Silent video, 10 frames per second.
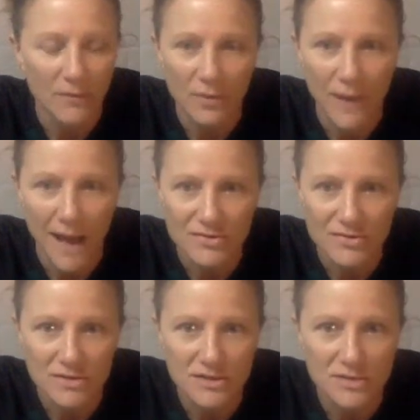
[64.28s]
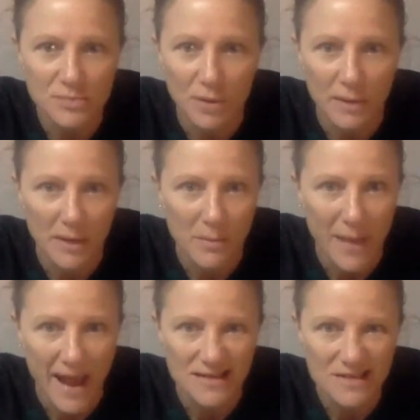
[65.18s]
few extras, just put them in a
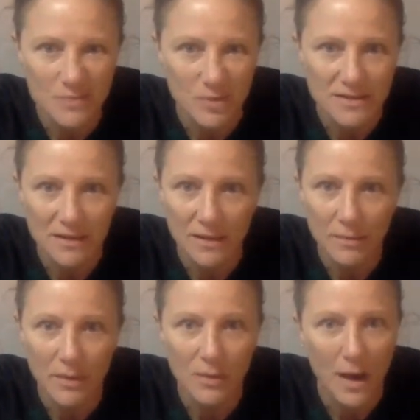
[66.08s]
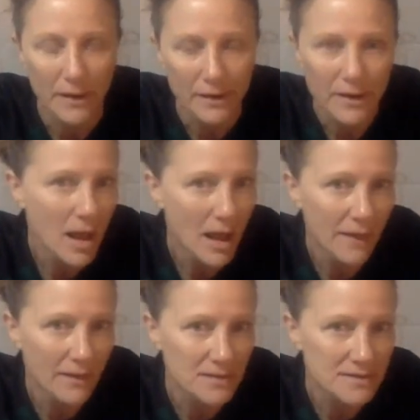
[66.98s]
bag, spritz a little bit of water,
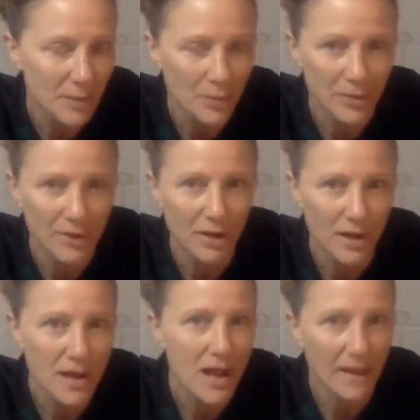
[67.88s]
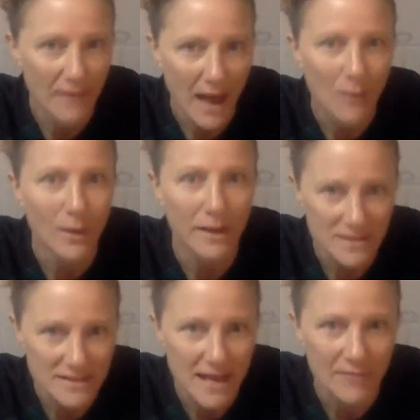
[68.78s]
and they'll stay pretty good. And that way you
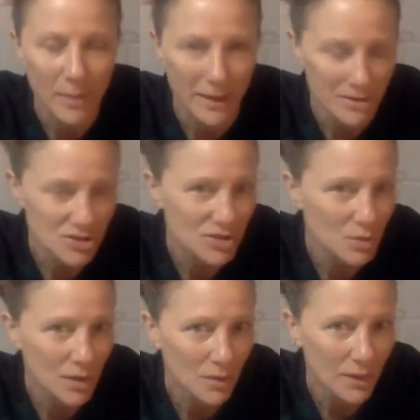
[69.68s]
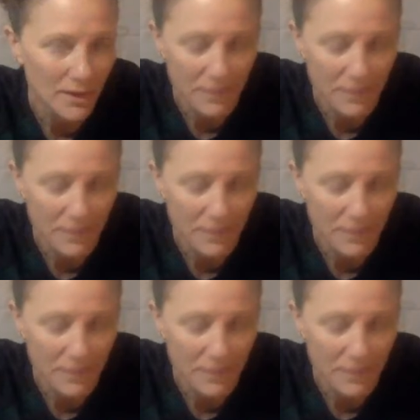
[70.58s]
just have a bunch to work with.